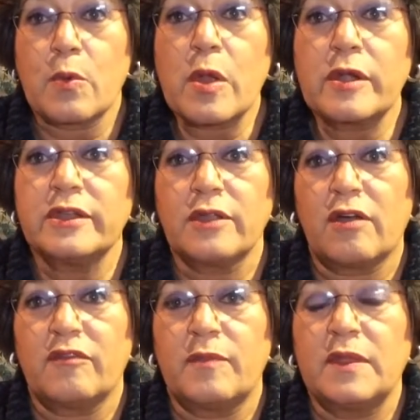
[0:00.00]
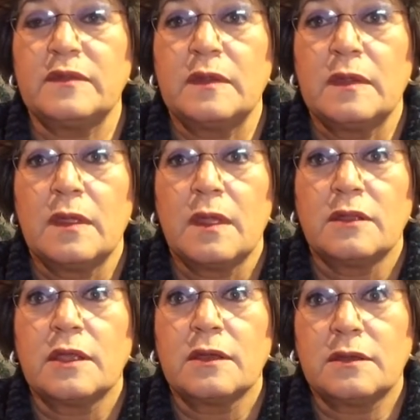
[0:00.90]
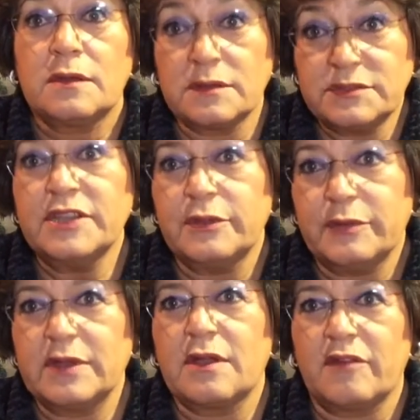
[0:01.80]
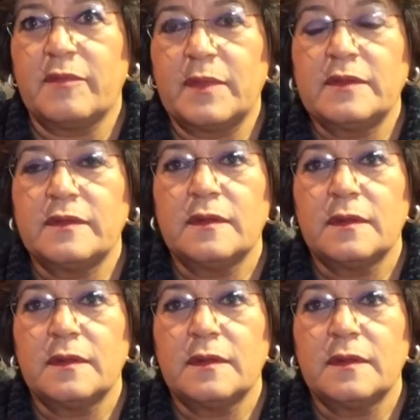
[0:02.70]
were in government, continue in government,